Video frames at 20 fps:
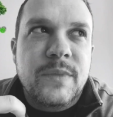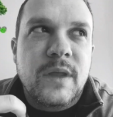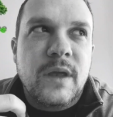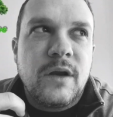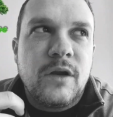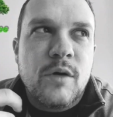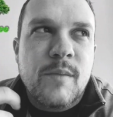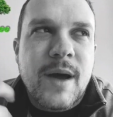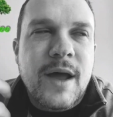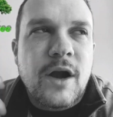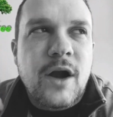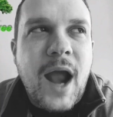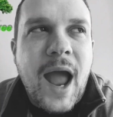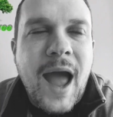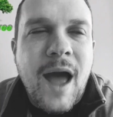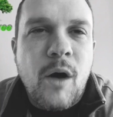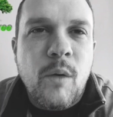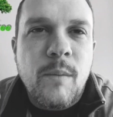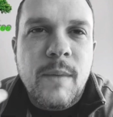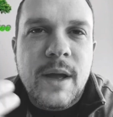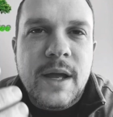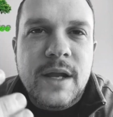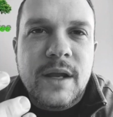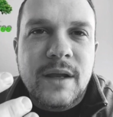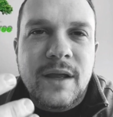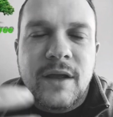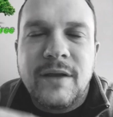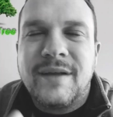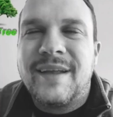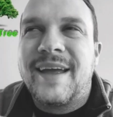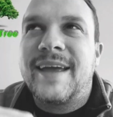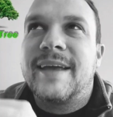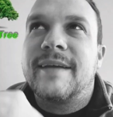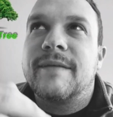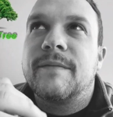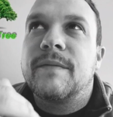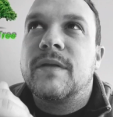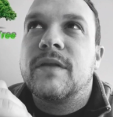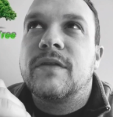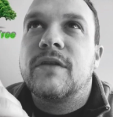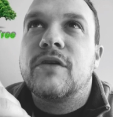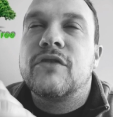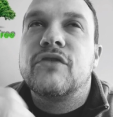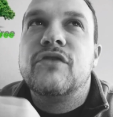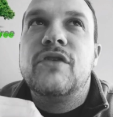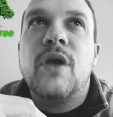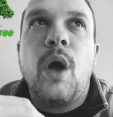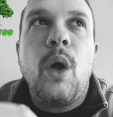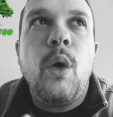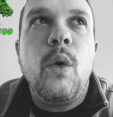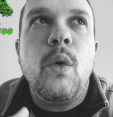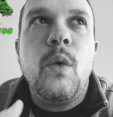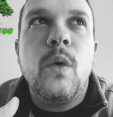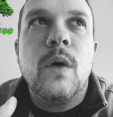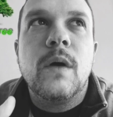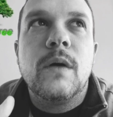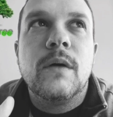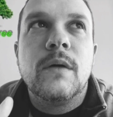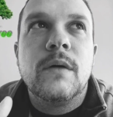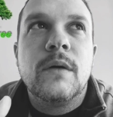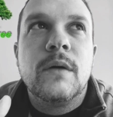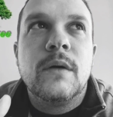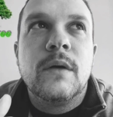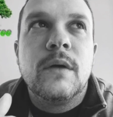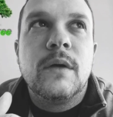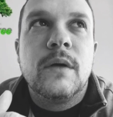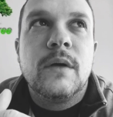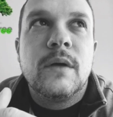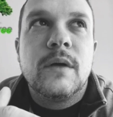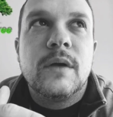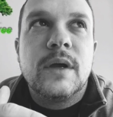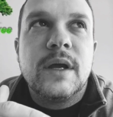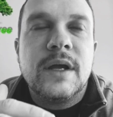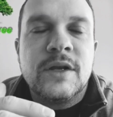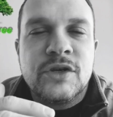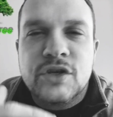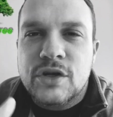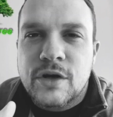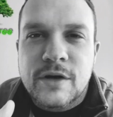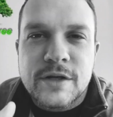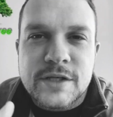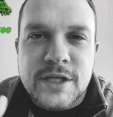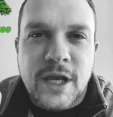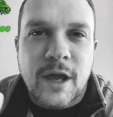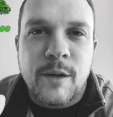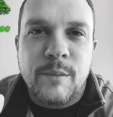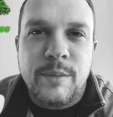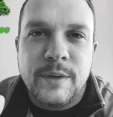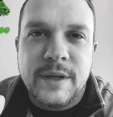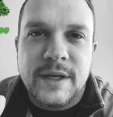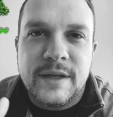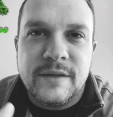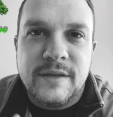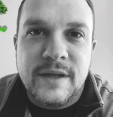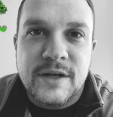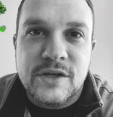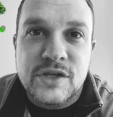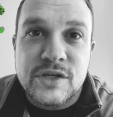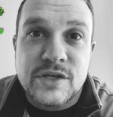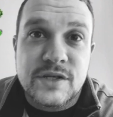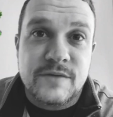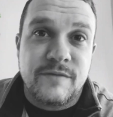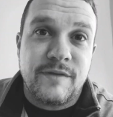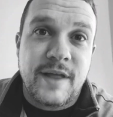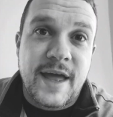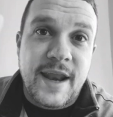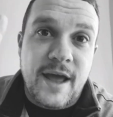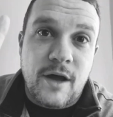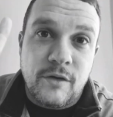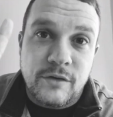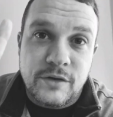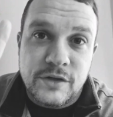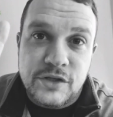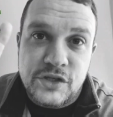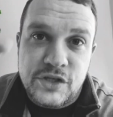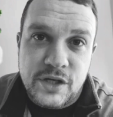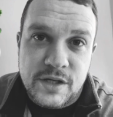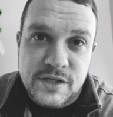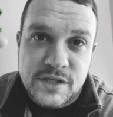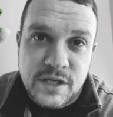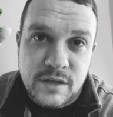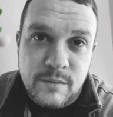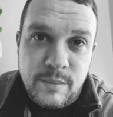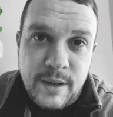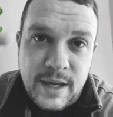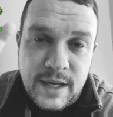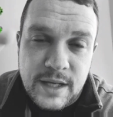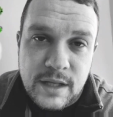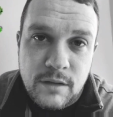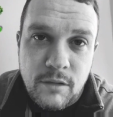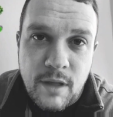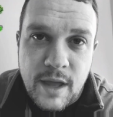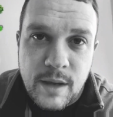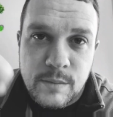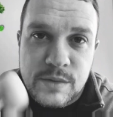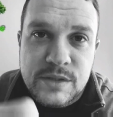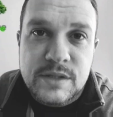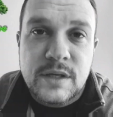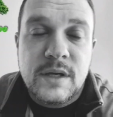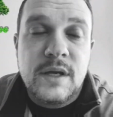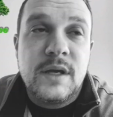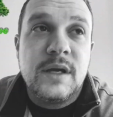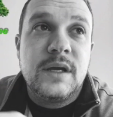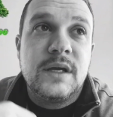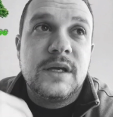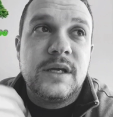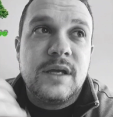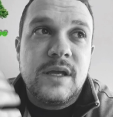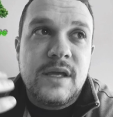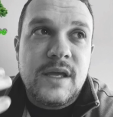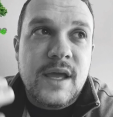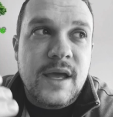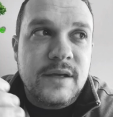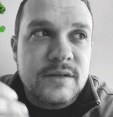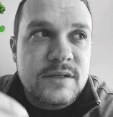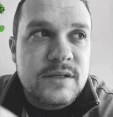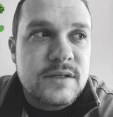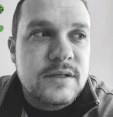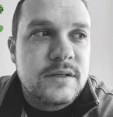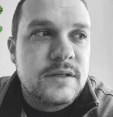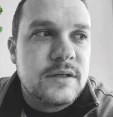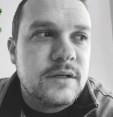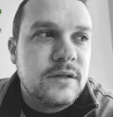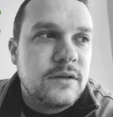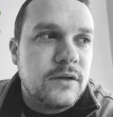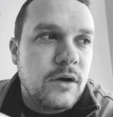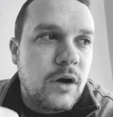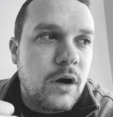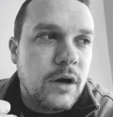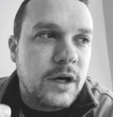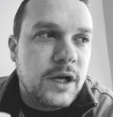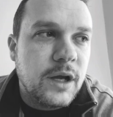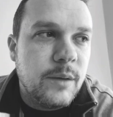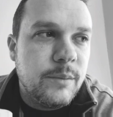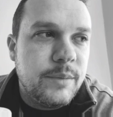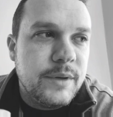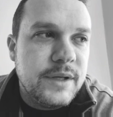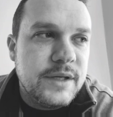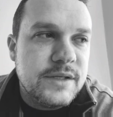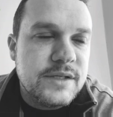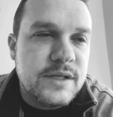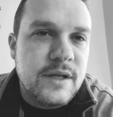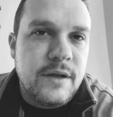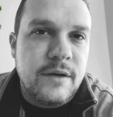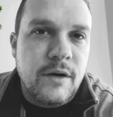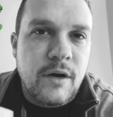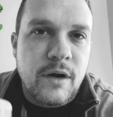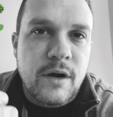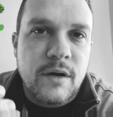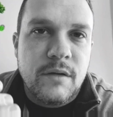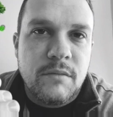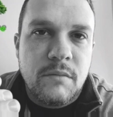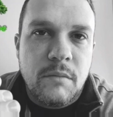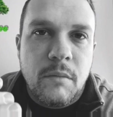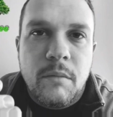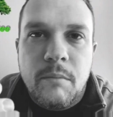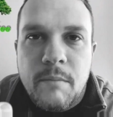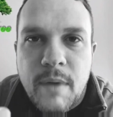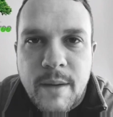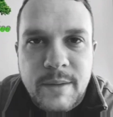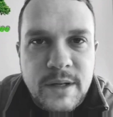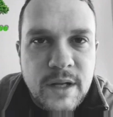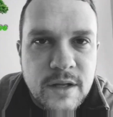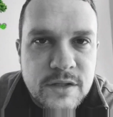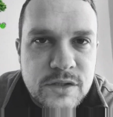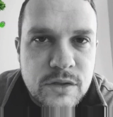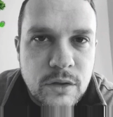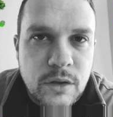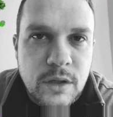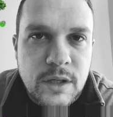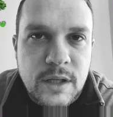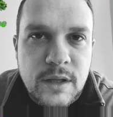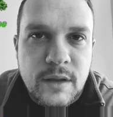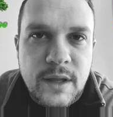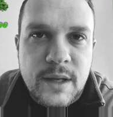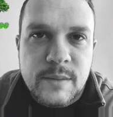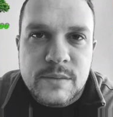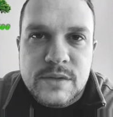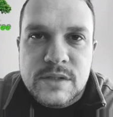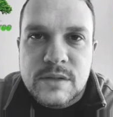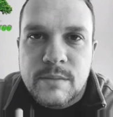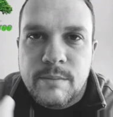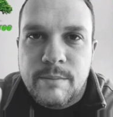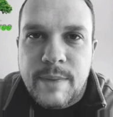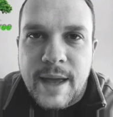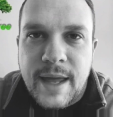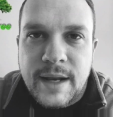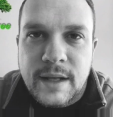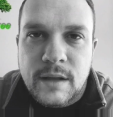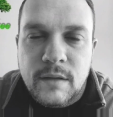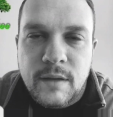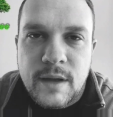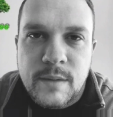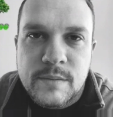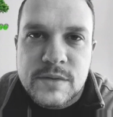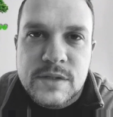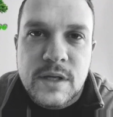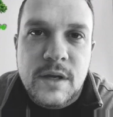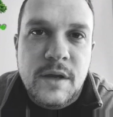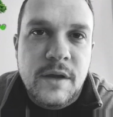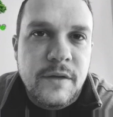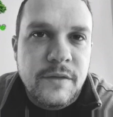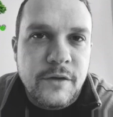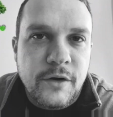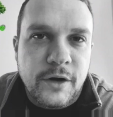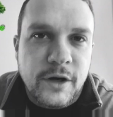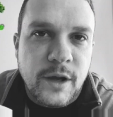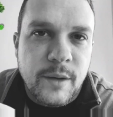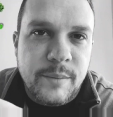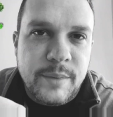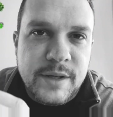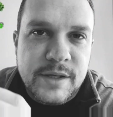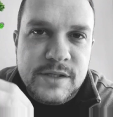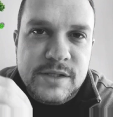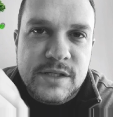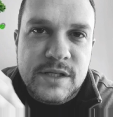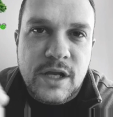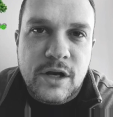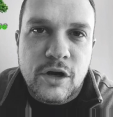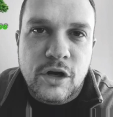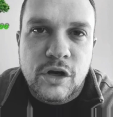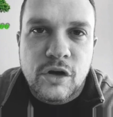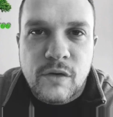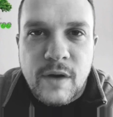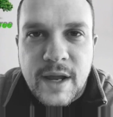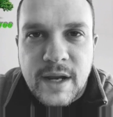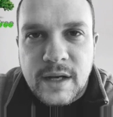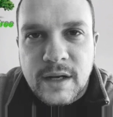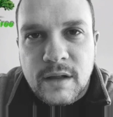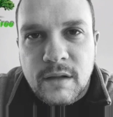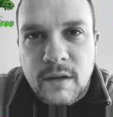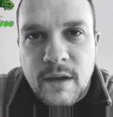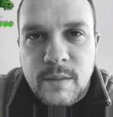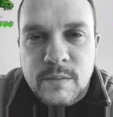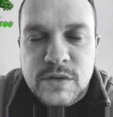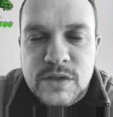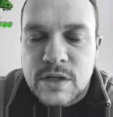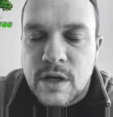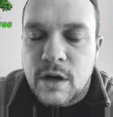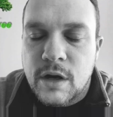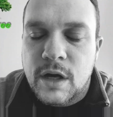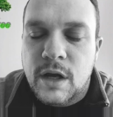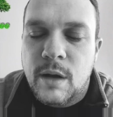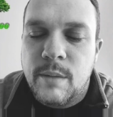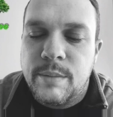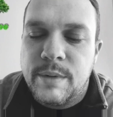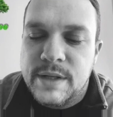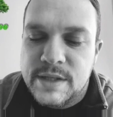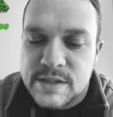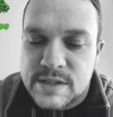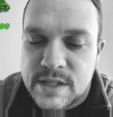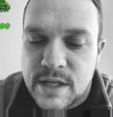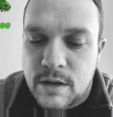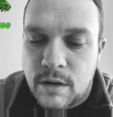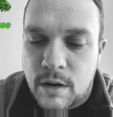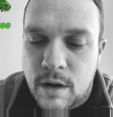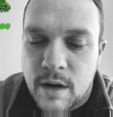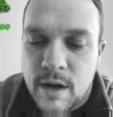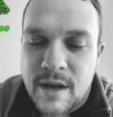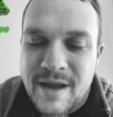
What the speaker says: no matter how much, there's no insurance company that just flat out doesn't pay claims. Yes, there are companies that are maybe not so good at claims, bad at claims. There are companies that are great at claims. There are companies that are